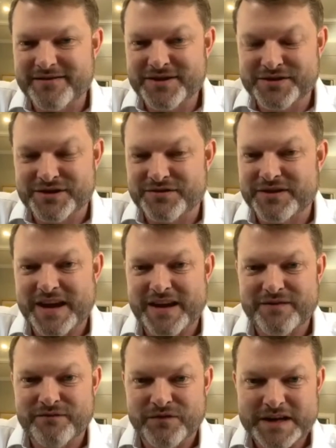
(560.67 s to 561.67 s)
you do
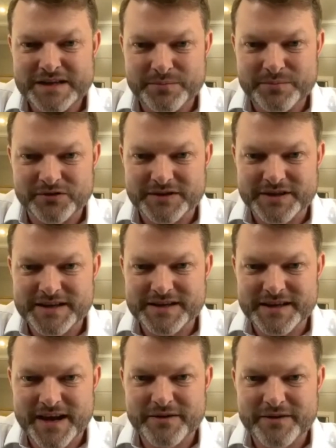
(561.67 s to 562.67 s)
get reasonable
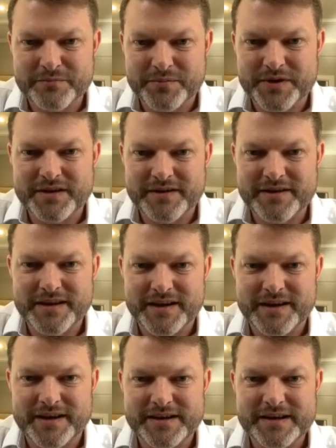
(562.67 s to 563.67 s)
detail, but
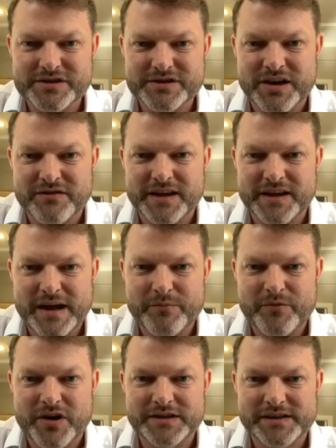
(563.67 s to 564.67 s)
generally an
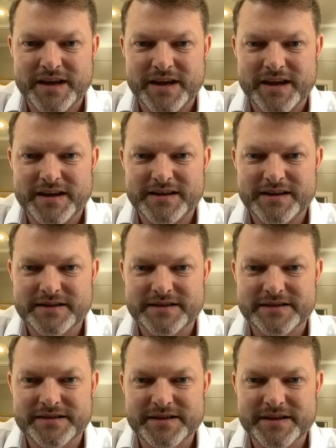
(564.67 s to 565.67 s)
MRI scan is
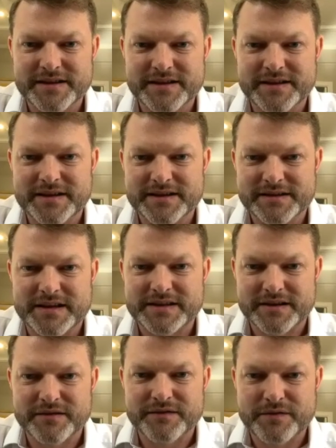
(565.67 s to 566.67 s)

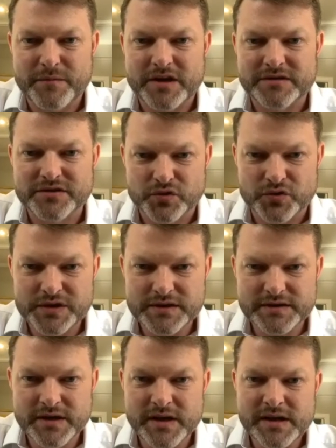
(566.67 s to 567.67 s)
ideal for most
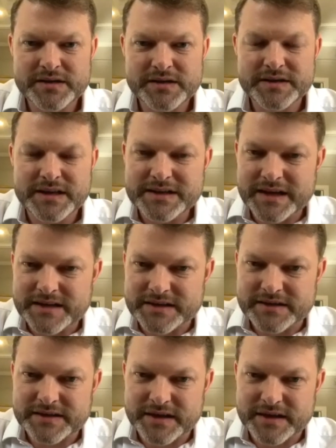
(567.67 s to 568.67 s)
joints. CTs
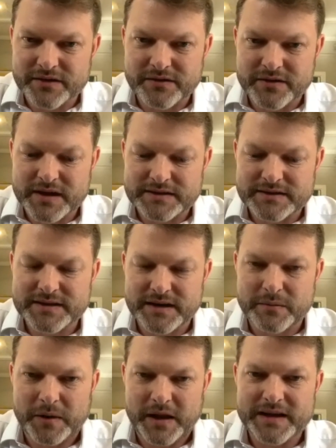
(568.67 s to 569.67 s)
there's
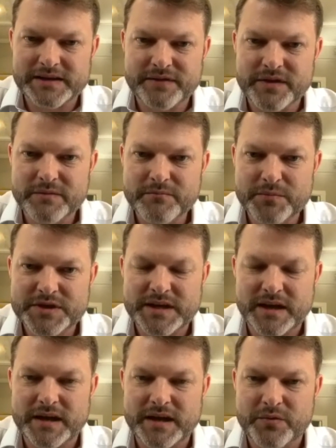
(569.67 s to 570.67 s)
still a place for them,
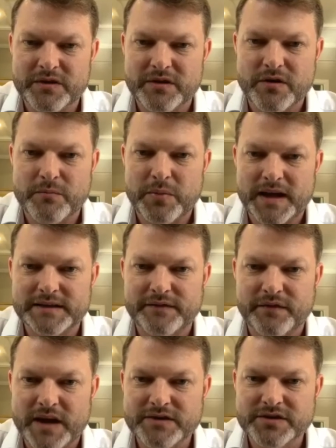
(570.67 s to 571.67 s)
particularly with complex
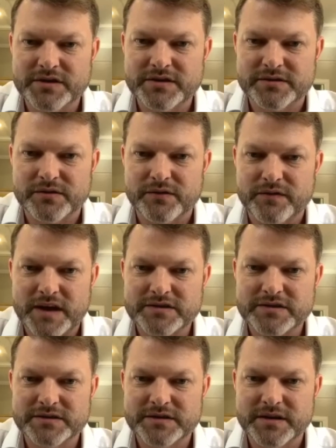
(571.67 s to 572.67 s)
fractures or
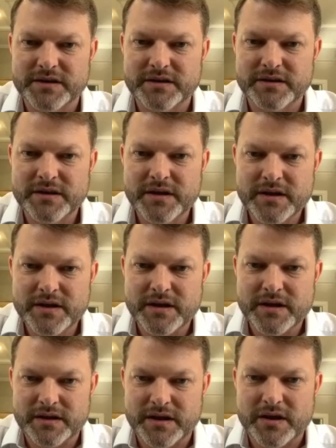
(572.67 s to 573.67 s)
fractures that
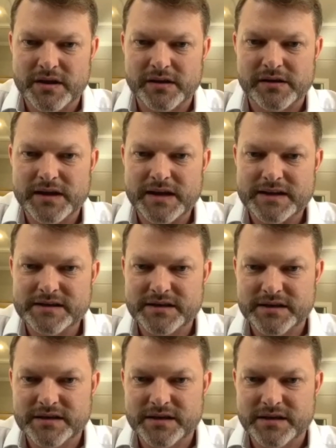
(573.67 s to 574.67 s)
are going
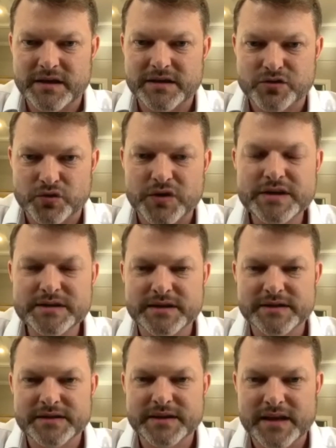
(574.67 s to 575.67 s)
into a joint,
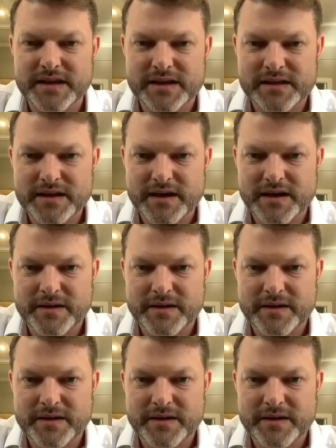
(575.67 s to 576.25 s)
to see